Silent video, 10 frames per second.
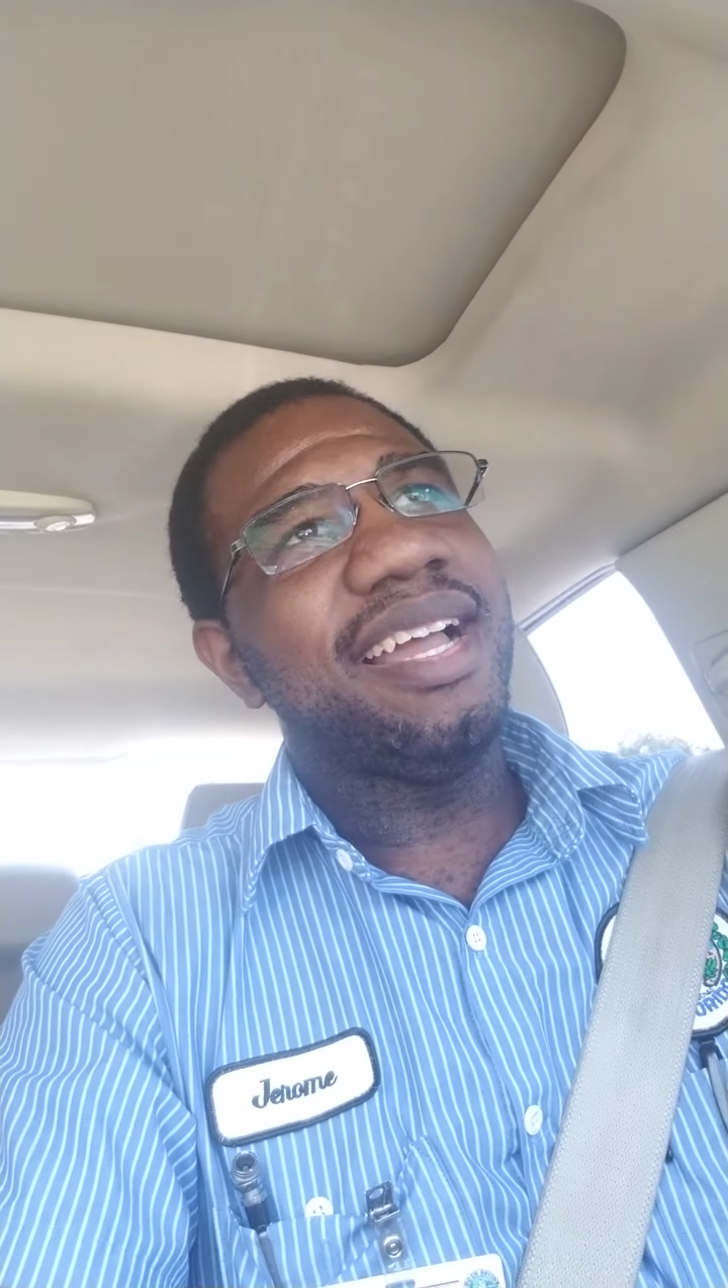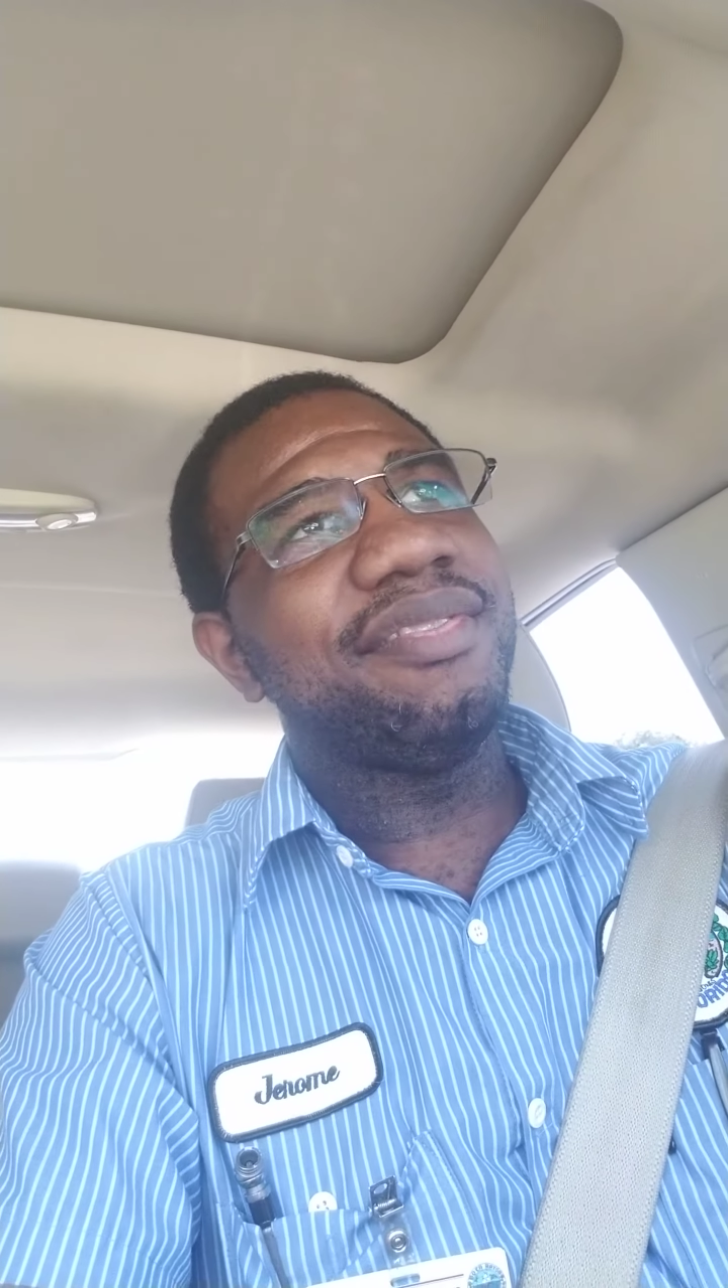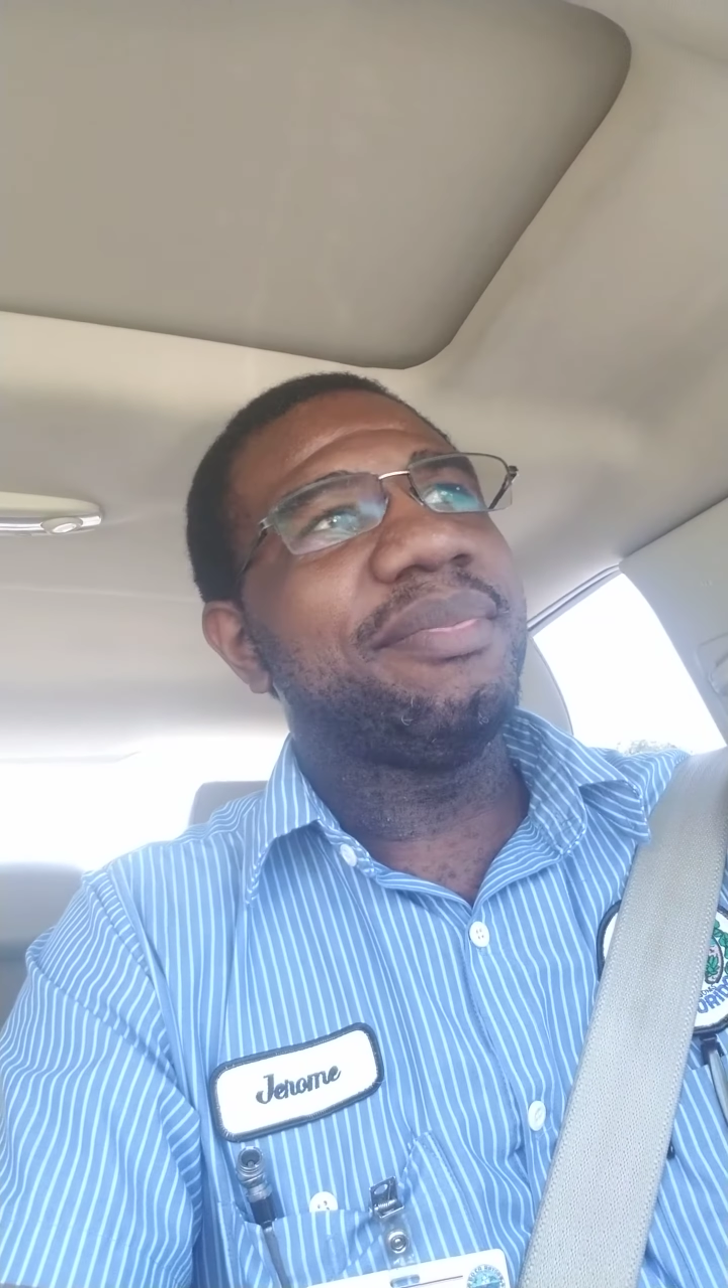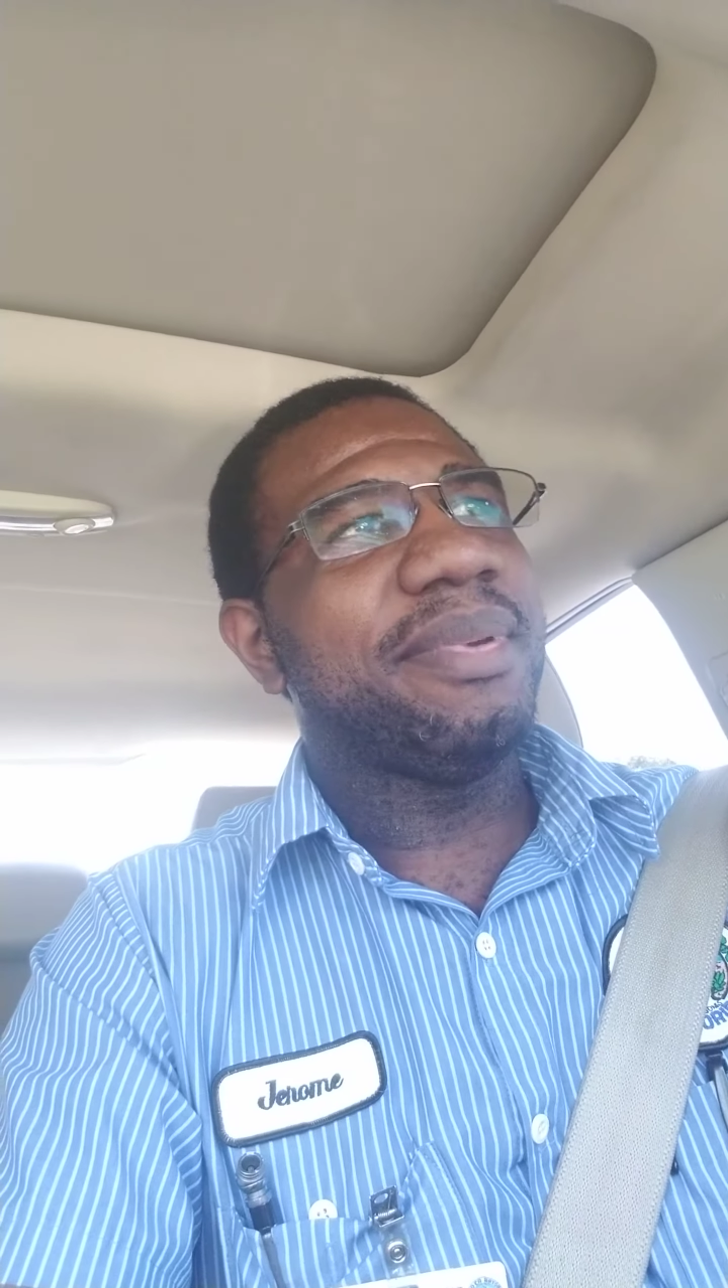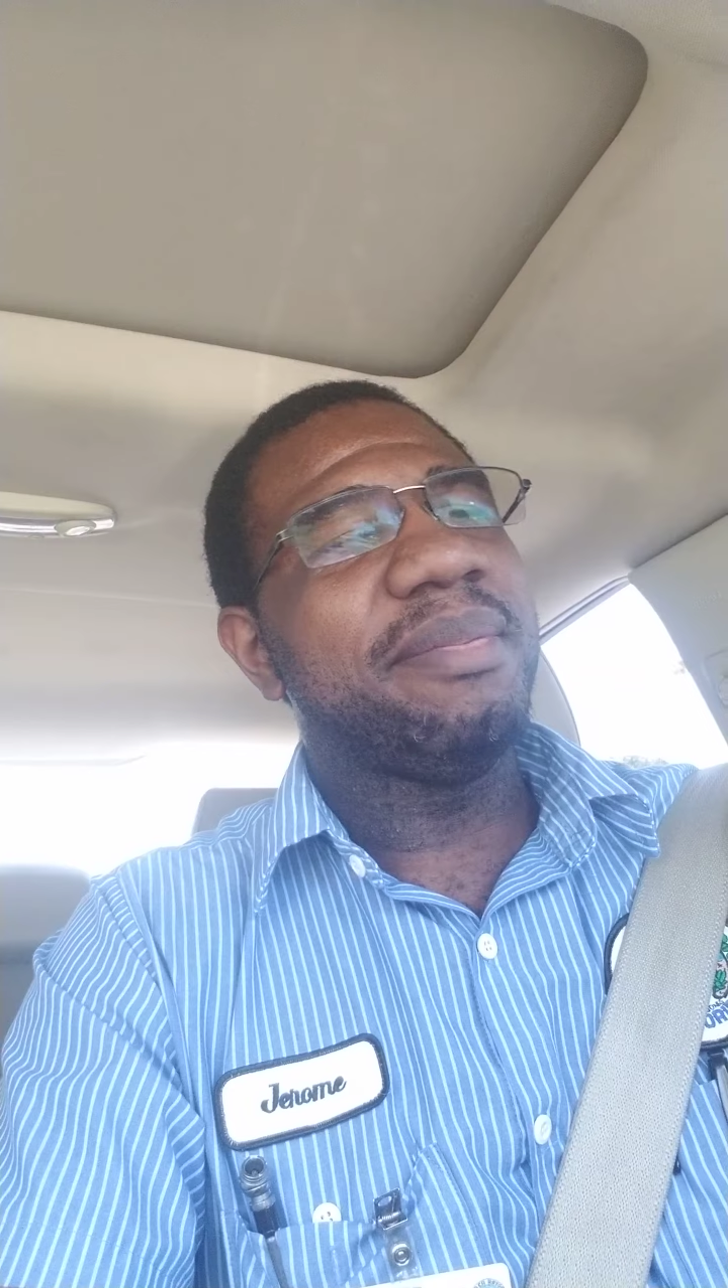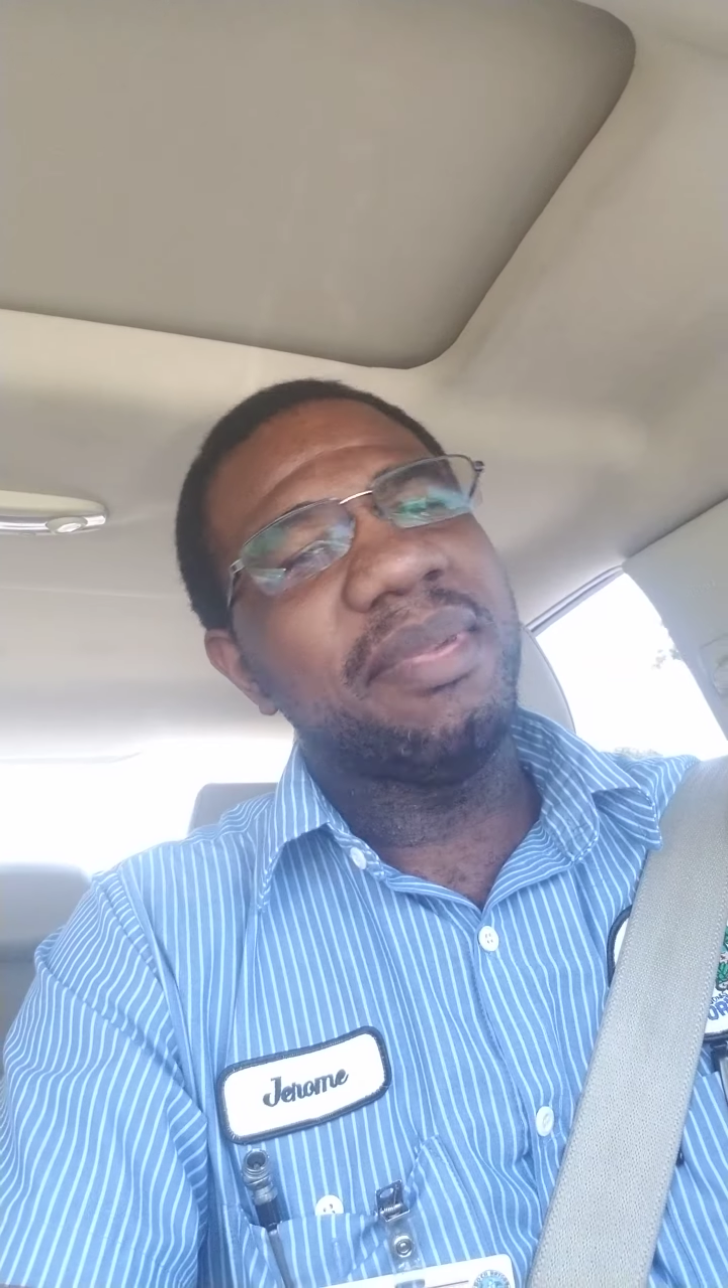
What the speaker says: haven't been,